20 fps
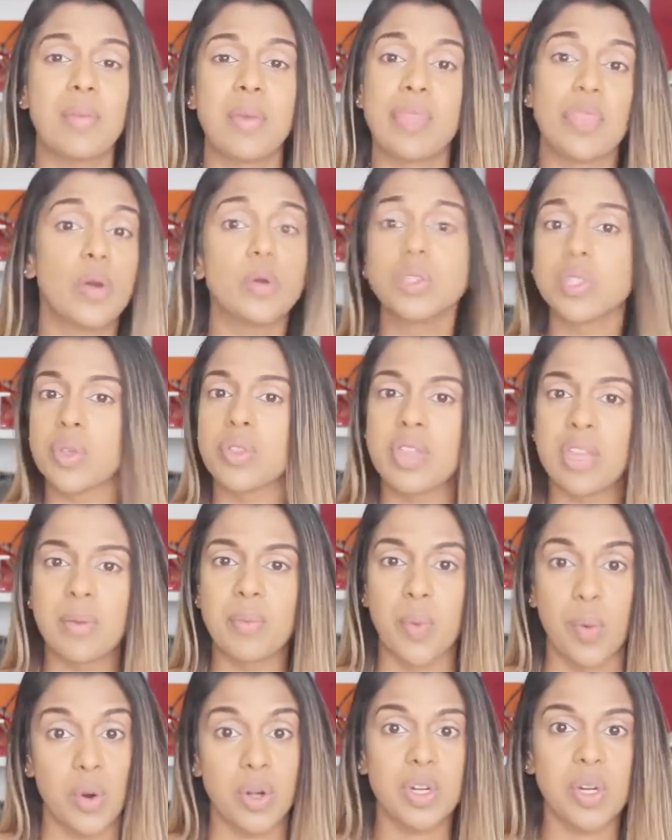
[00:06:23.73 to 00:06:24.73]
Those are the
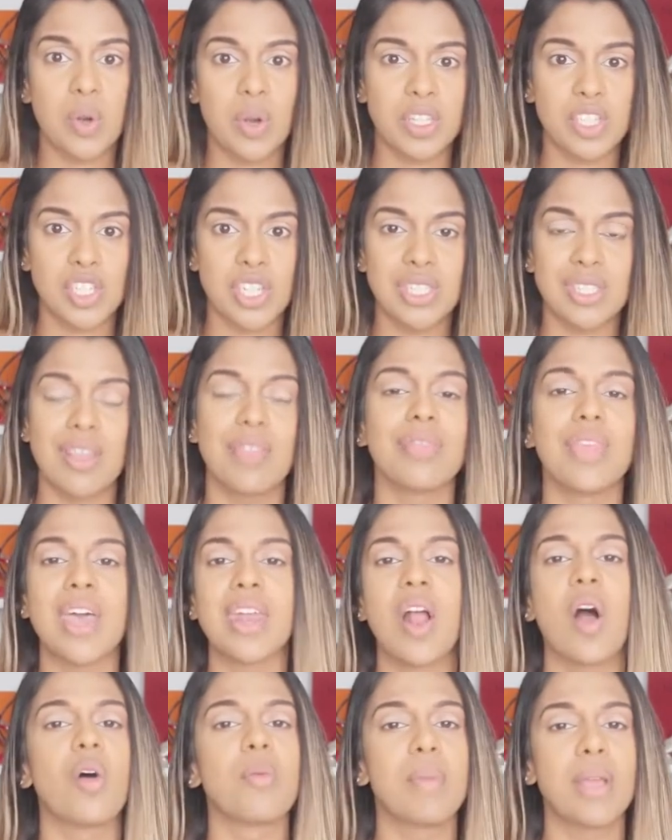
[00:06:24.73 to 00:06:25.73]
important questions. And
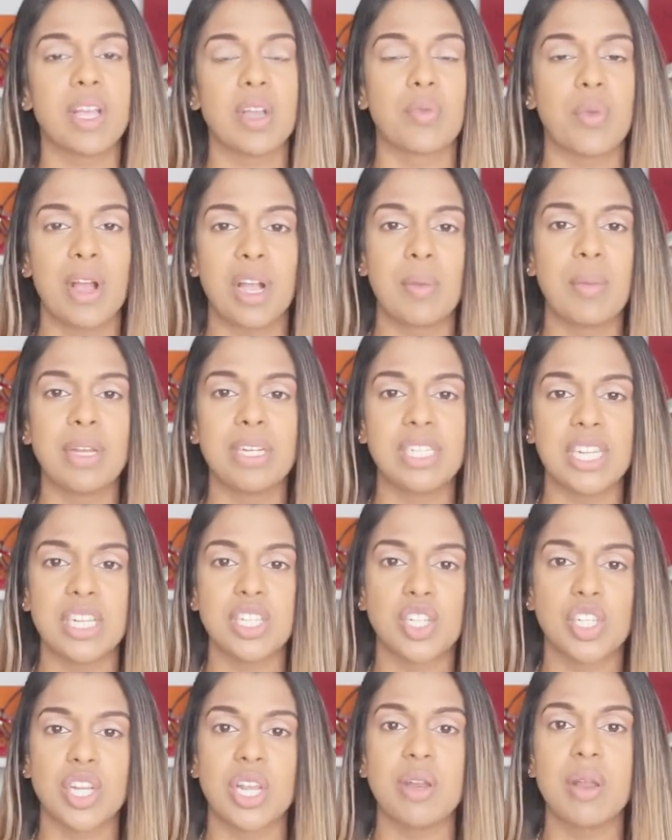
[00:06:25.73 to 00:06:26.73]
then I'll make a
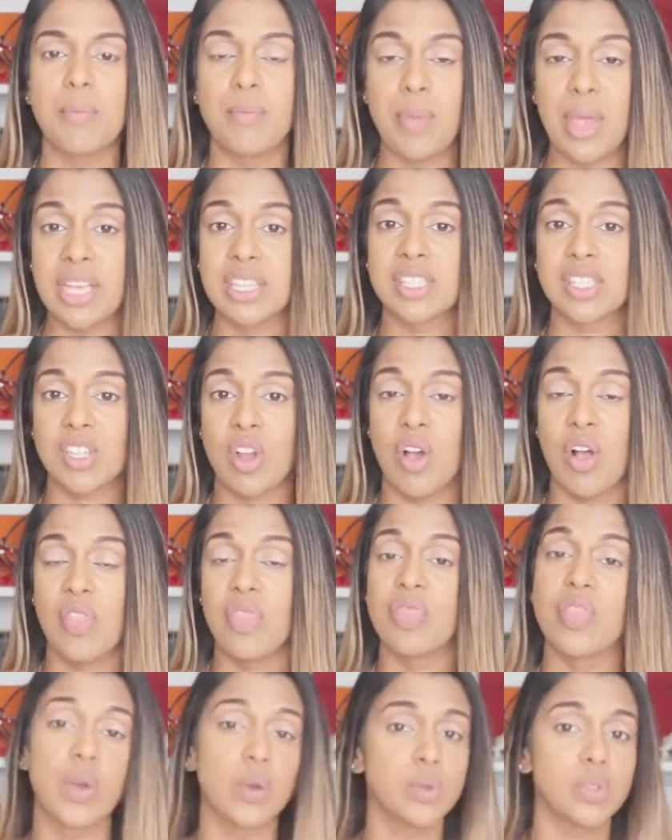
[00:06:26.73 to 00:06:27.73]
recommendation based
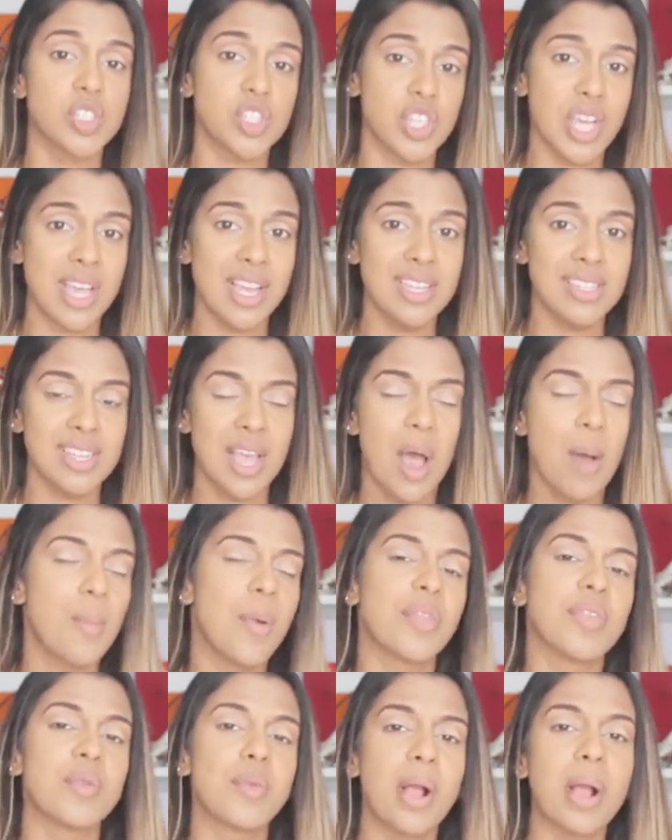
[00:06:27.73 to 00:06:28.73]
on those shades.
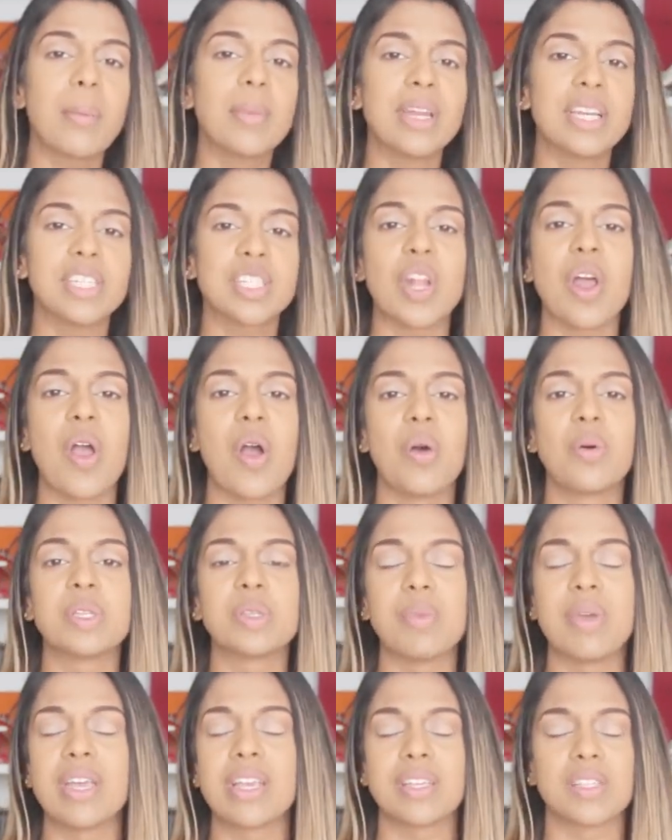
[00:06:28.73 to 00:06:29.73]
But the recommendation I
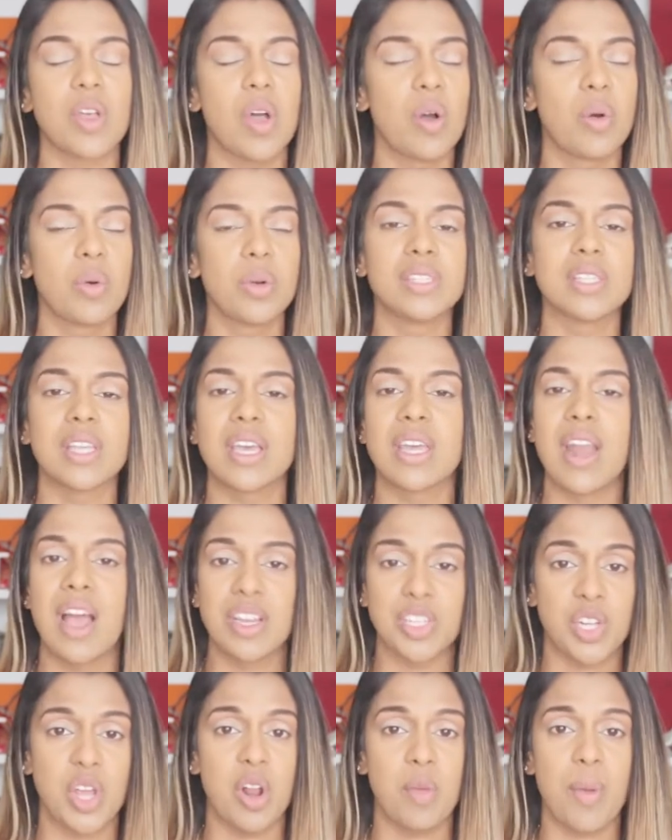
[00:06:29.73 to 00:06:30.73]
always make is always an
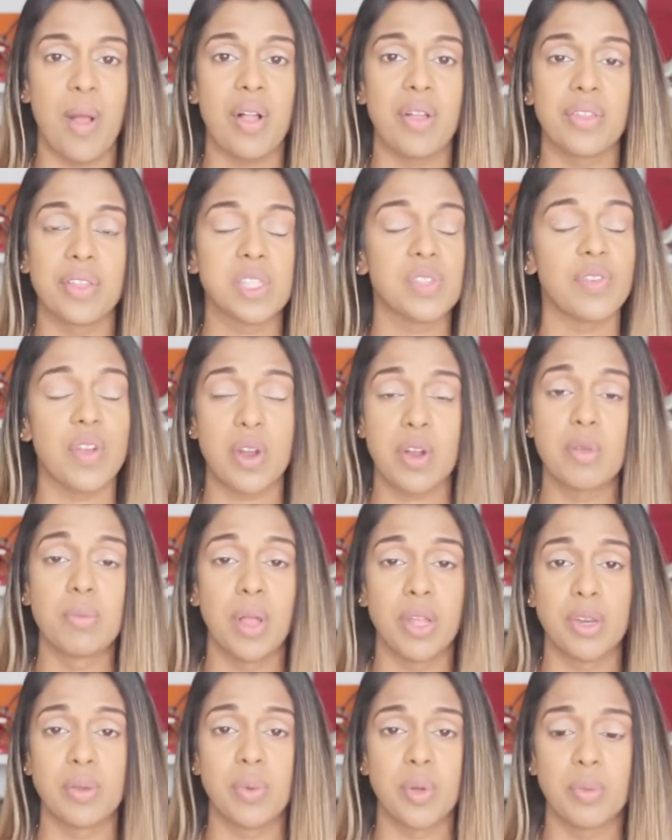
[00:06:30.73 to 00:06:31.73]
eyeshadow palette that's very
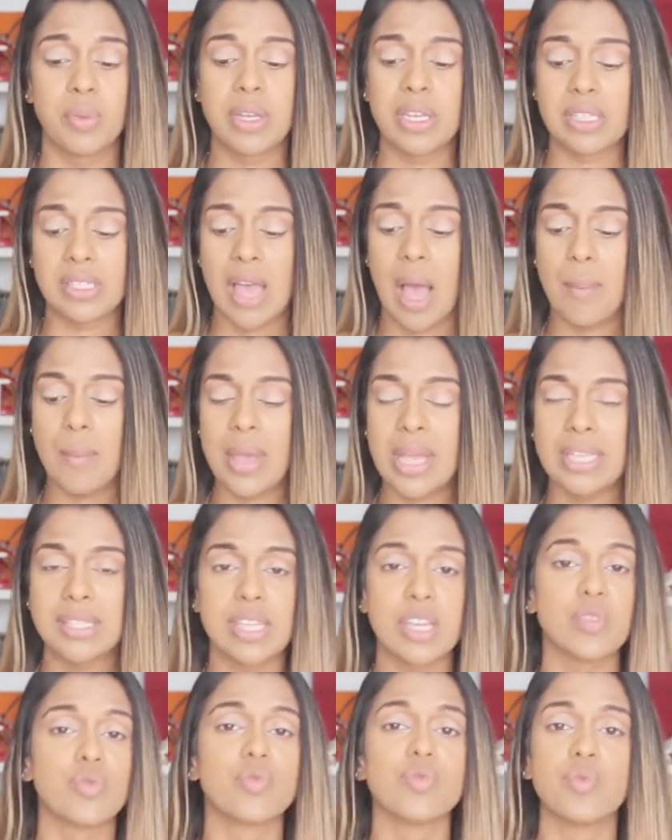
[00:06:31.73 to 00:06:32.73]
blendable because that
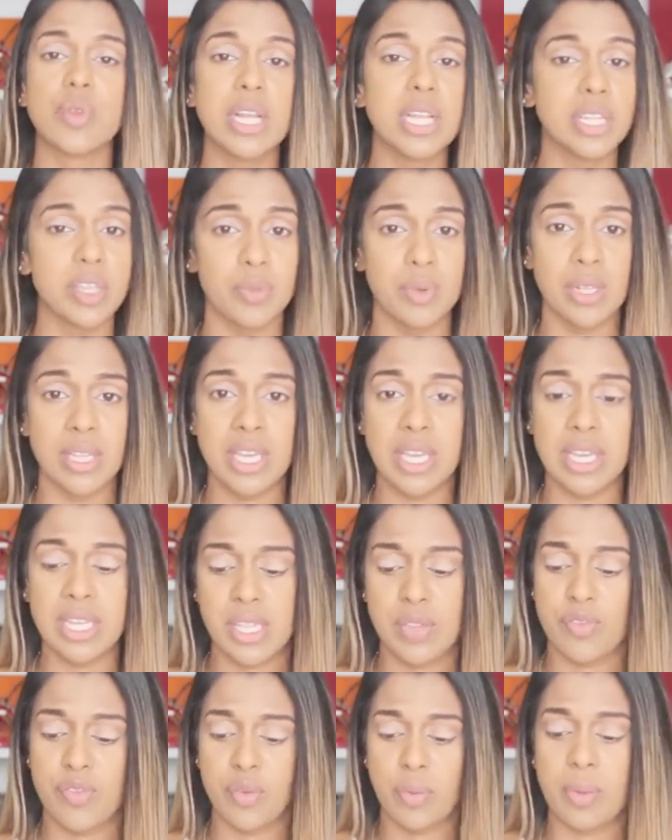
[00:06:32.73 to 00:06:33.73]
makes it really, really
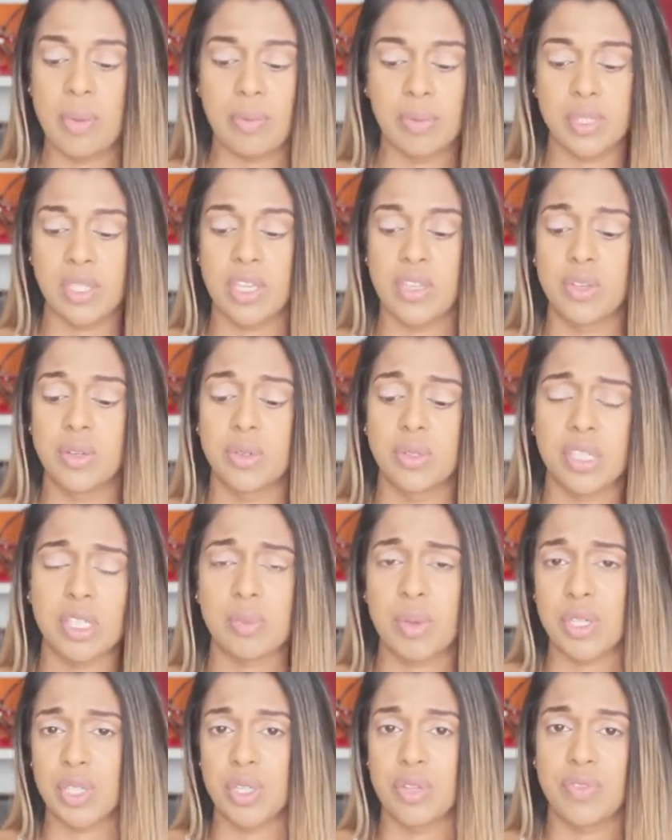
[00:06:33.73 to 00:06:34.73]
easy for people to use,
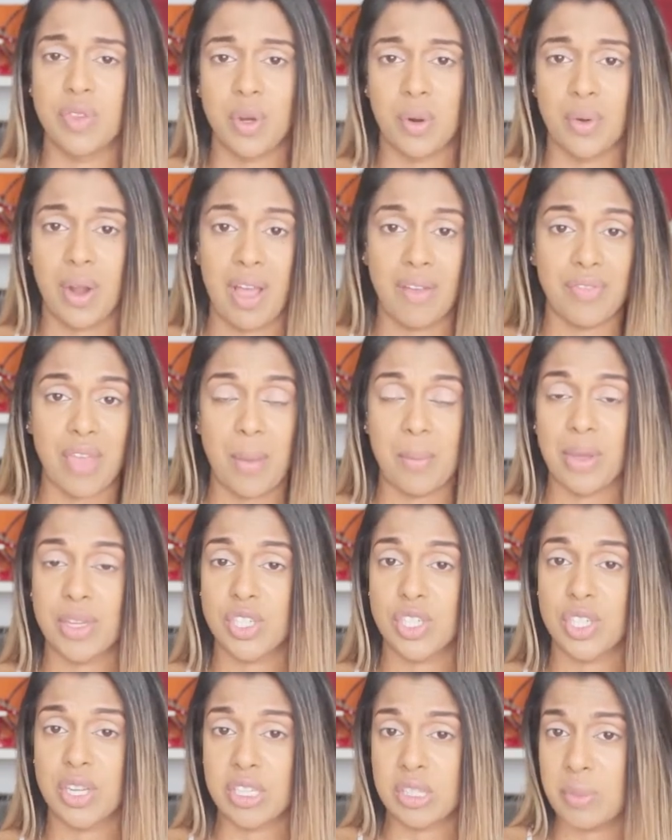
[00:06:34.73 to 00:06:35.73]
especially if you don't have that
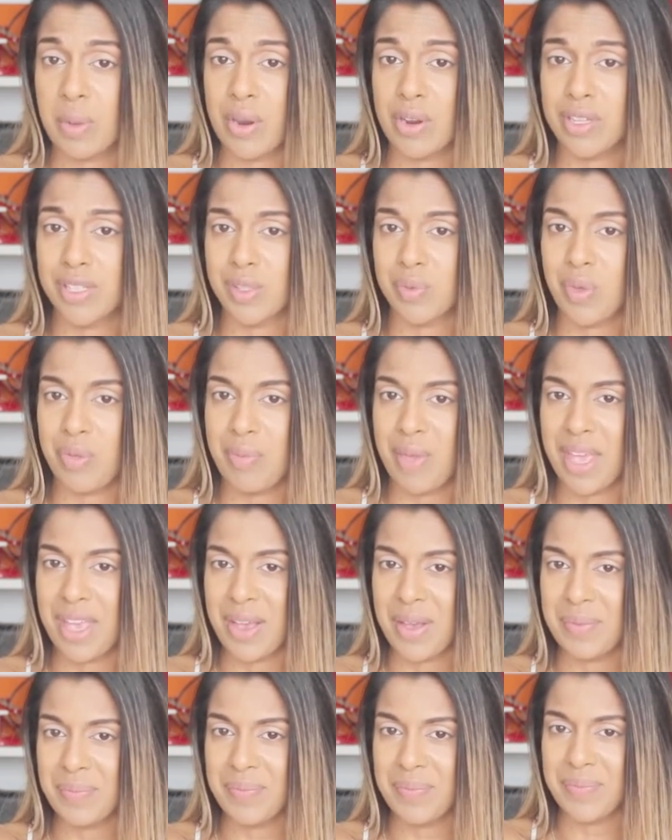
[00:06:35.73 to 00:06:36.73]
much experience with
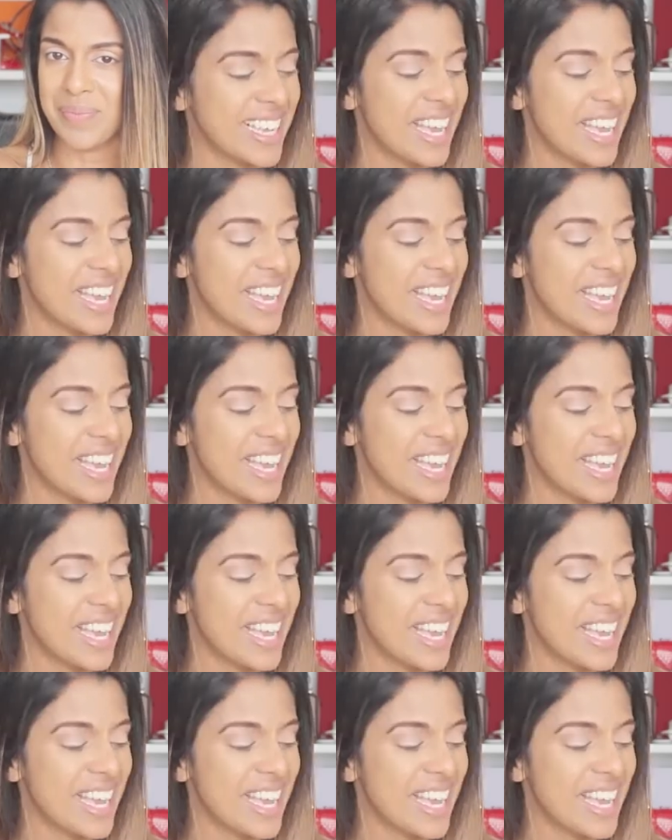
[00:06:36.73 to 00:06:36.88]
makeup.